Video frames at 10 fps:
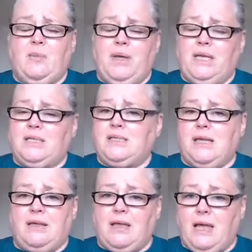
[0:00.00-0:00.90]
a minute to
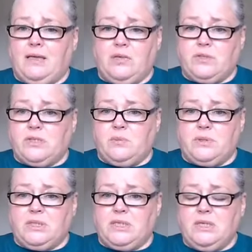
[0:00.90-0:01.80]
say thank you to
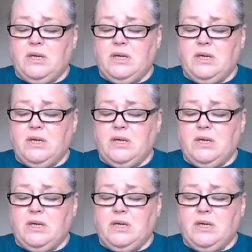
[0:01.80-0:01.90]
somebody,